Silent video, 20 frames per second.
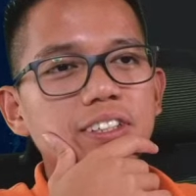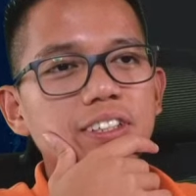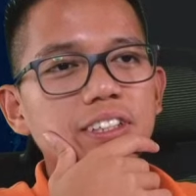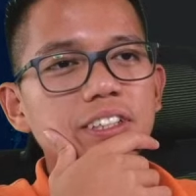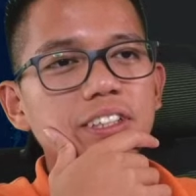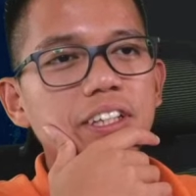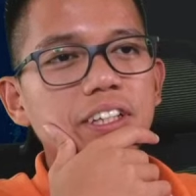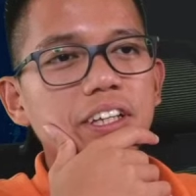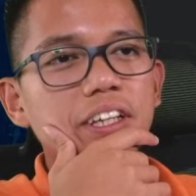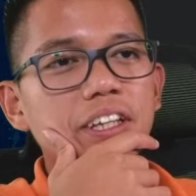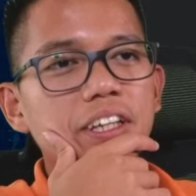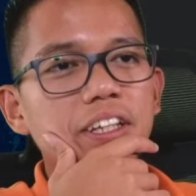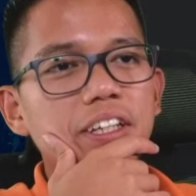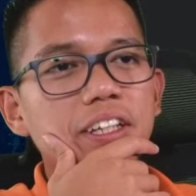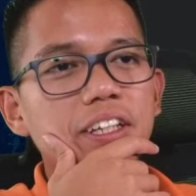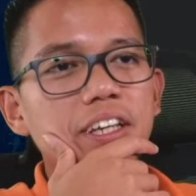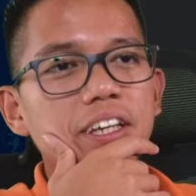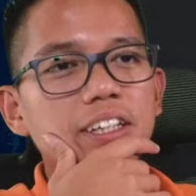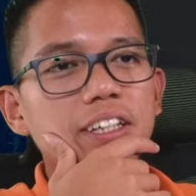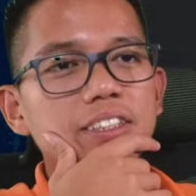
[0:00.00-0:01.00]
then
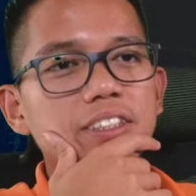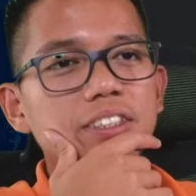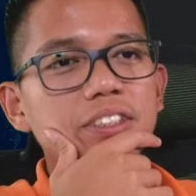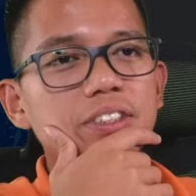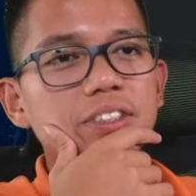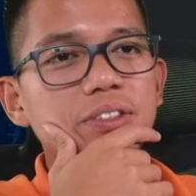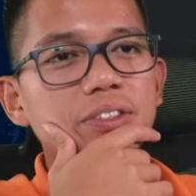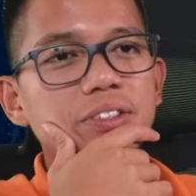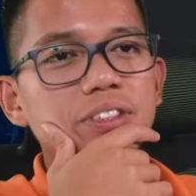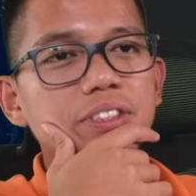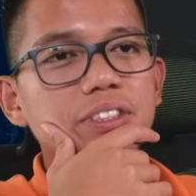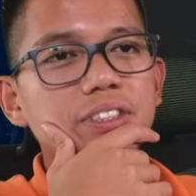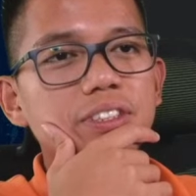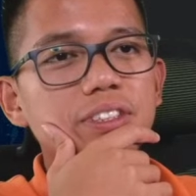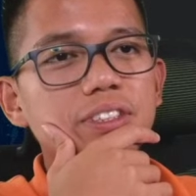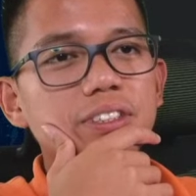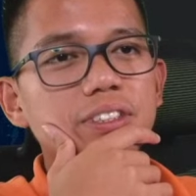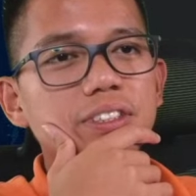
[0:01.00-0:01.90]
it executes this.